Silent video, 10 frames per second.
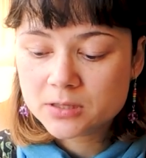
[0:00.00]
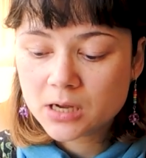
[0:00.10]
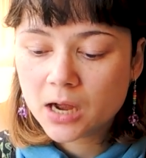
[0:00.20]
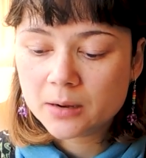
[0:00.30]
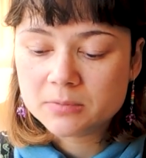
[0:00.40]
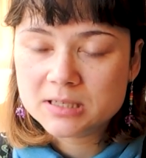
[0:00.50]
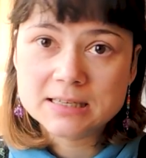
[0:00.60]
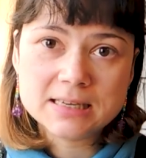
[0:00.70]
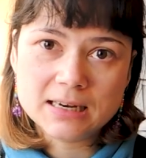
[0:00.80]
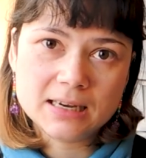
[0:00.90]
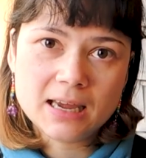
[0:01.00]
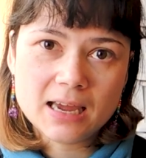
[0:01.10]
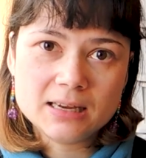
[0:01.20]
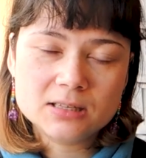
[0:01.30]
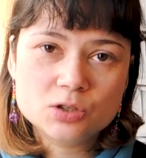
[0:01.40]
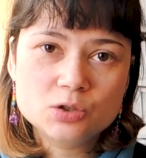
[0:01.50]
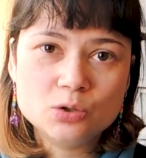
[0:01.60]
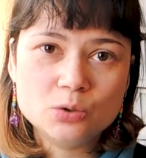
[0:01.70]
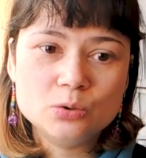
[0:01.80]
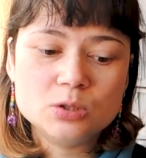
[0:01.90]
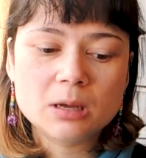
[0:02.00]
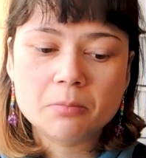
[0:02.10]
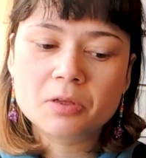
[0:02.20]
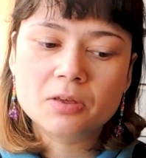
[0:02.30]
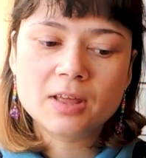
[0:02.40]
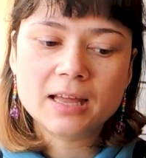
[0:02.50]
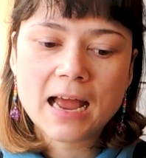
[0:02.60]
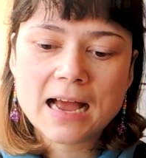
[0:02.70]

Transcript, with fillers: time to dedicate to something that